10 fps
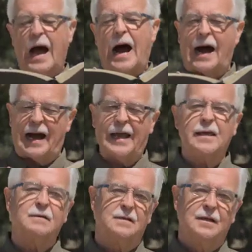
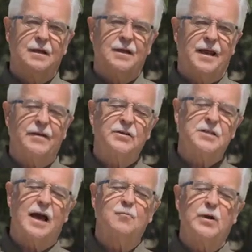I, and every
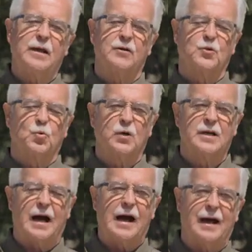time we hear the
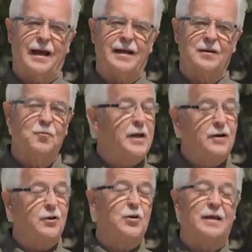word I, and we
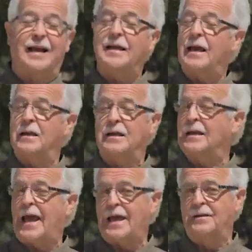hear it again and
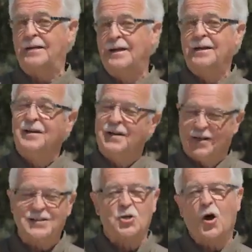again,
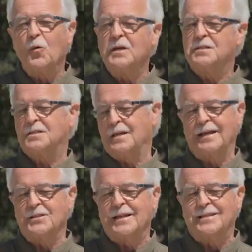it's always,
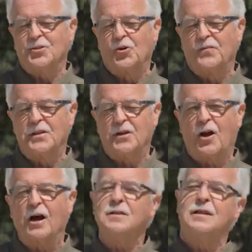it's sort of in the
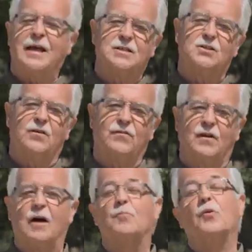context of
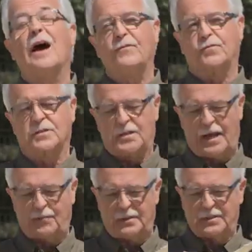prideful
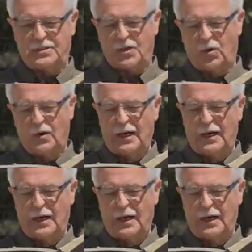statements. So